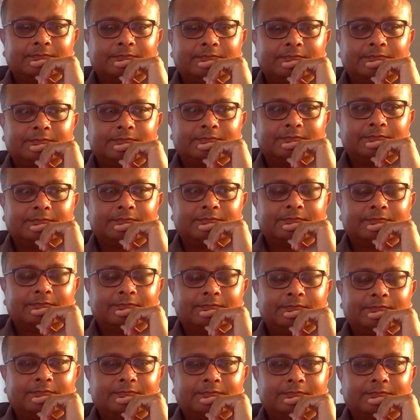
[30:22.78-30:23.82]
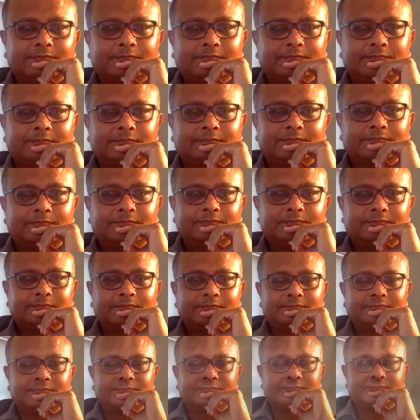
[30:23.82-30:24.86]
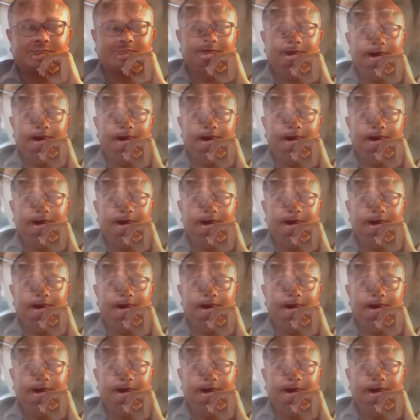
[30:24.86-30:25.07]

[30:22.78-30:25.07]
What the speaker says: or it might be a balanced one as well, right?